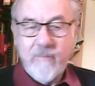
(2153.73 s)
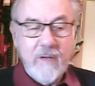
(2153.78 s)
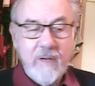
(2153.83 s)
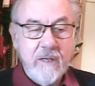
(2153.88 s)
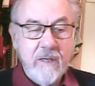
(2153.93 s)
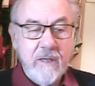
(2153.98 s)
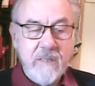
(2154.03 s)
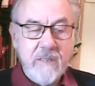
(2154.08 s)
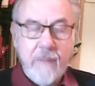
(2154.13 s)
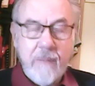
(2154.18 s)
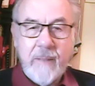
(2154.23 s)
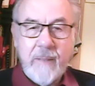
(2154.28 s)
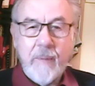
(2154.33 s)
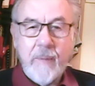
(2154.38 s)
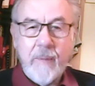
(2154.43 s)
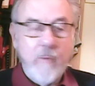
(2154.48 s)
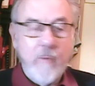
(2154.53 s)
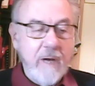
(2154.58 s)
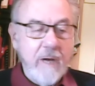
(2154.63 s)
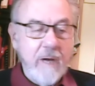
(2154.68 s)
And some
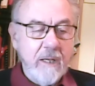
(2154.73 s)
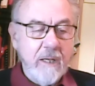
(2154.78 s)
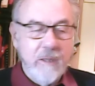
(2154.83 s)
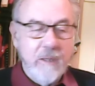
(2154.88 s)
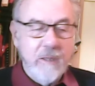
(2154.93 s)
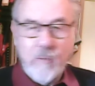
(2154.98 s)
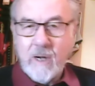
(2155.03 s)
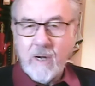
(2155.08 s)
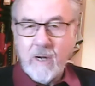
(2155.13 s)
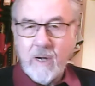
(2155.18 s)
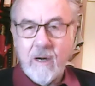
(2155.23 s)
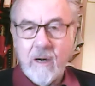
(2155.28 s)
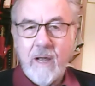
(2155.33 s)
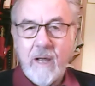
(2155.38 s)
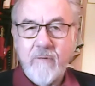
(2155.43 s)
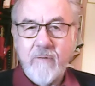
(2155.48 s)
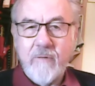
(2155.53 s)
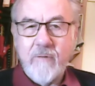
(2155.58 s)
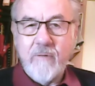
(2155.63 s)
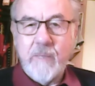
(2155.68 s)
people reckon that
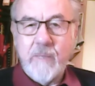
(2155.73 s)
wildlife is